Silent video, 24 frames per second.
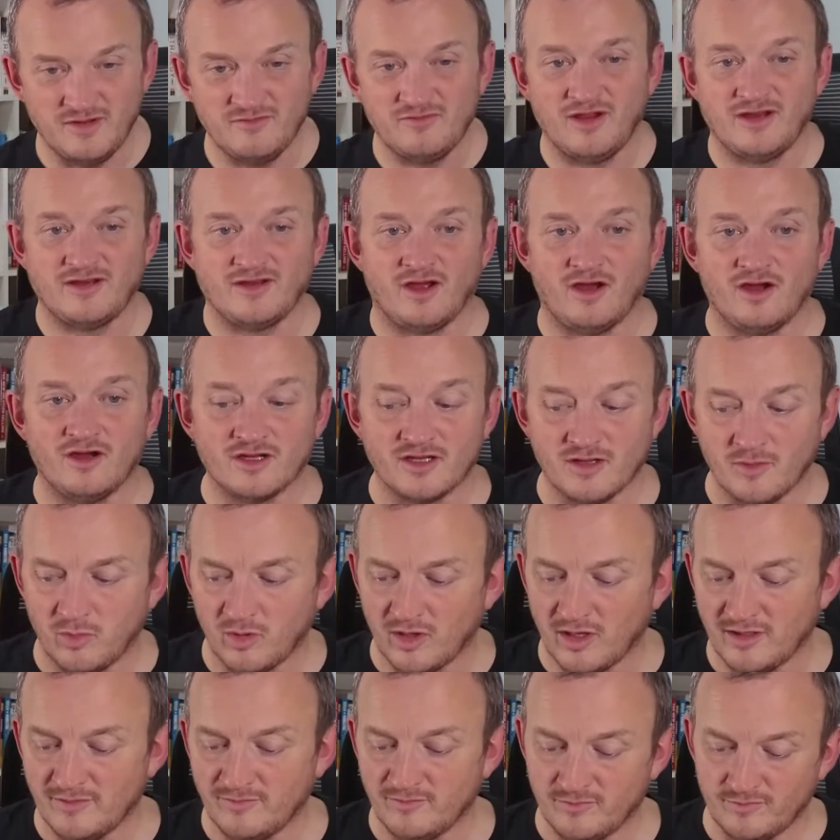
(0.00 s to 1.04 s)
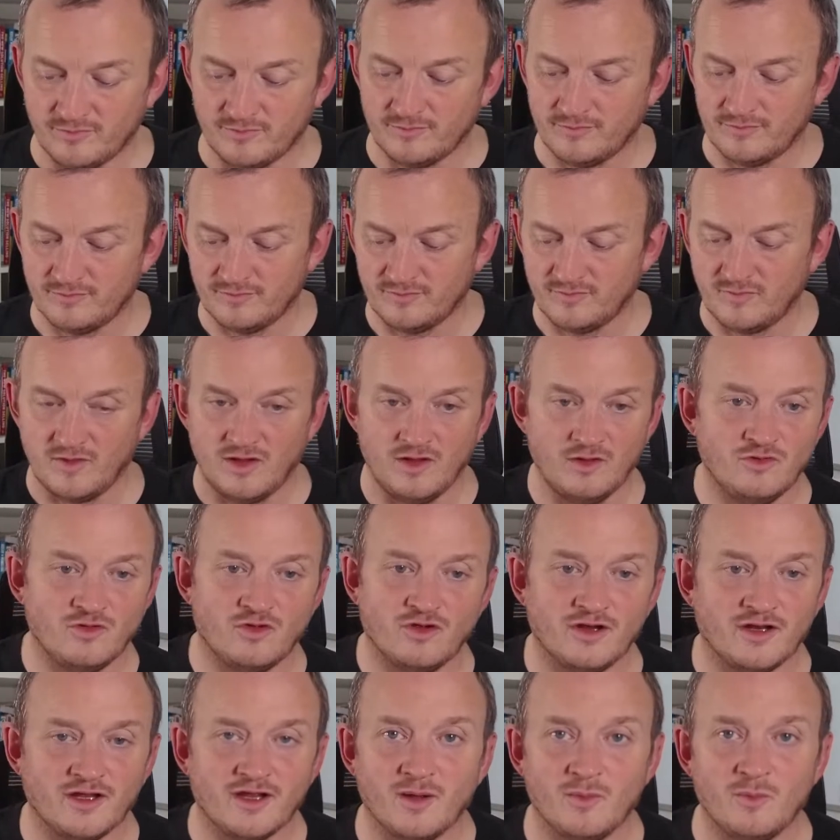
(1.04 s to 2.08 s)
In fact, arguably, you're not
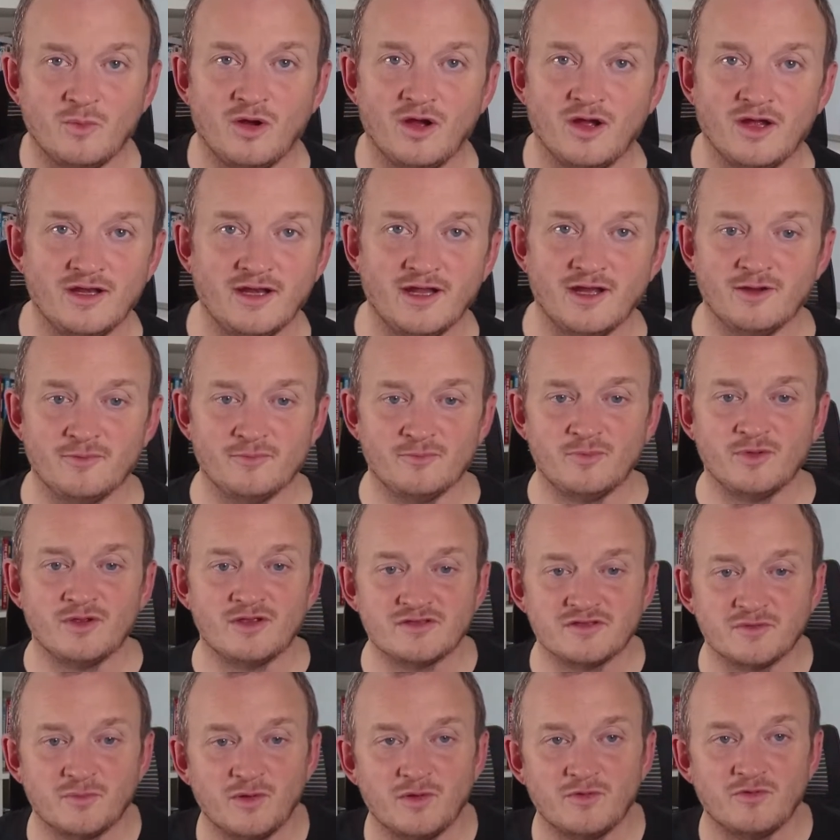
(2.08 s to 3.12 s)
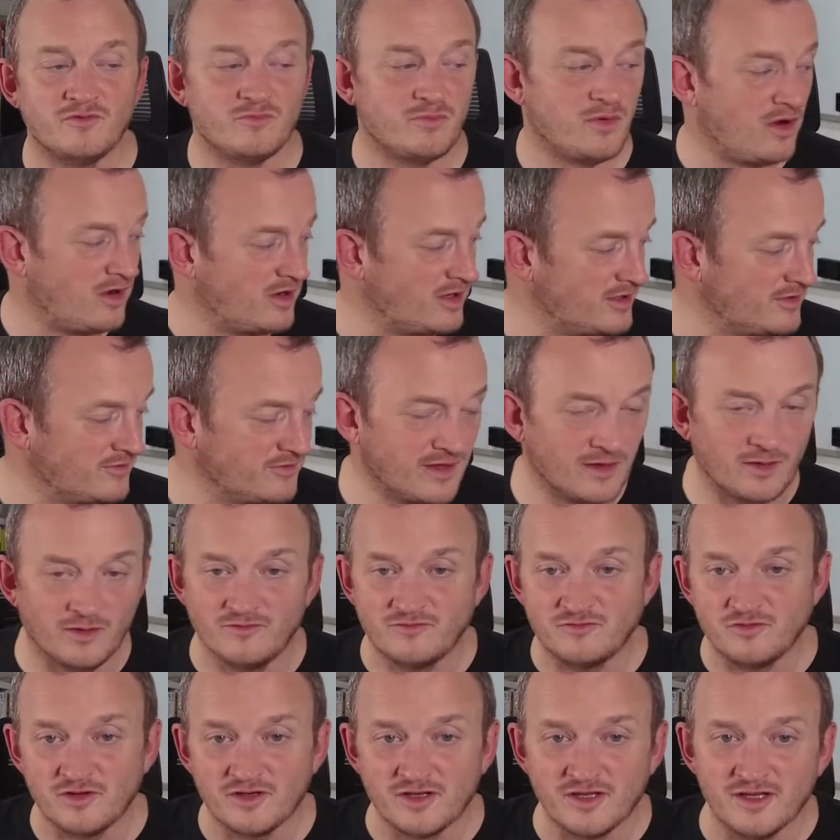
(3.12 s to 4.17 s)
going to come by it now because the people who buy it, they'll
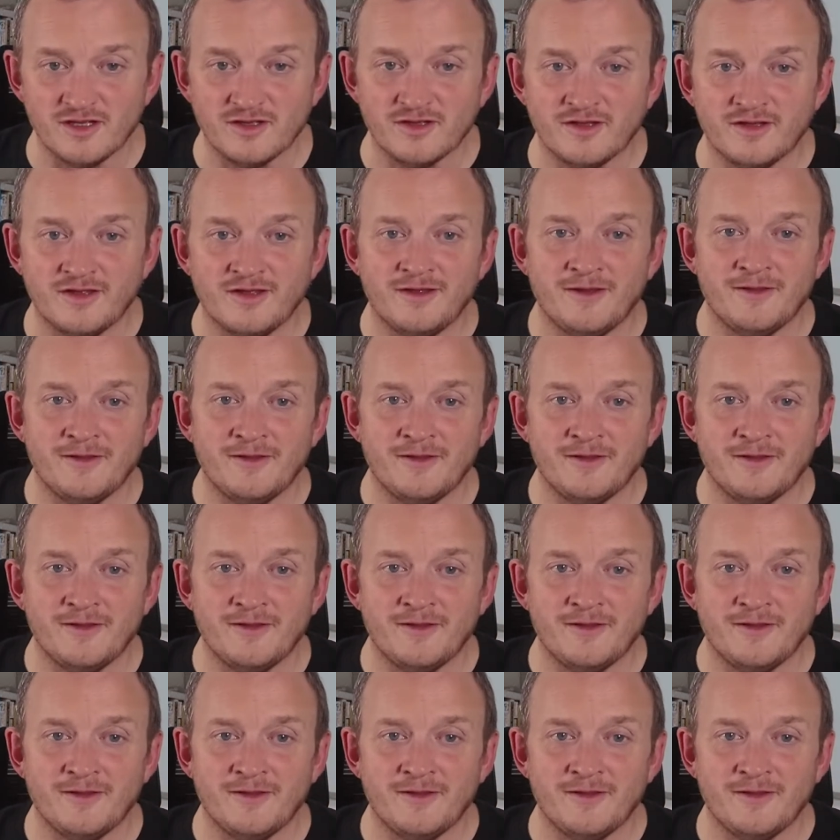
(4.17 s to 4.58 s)
have drunk it